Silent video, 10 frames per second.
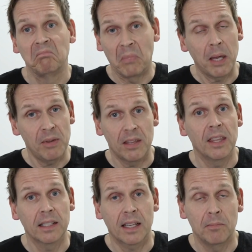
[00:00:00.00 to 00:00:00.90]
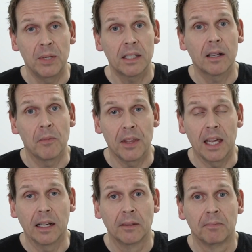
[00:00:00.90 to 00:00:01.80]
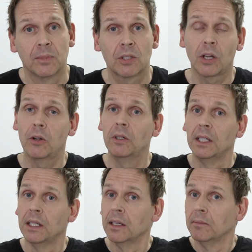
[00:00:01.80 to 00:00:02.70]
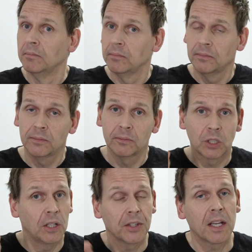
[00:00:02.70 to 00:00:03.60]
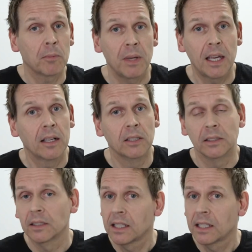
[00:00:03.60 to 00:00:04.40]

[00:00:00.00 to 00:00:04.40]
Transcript: maybe this can be something. So, contact me on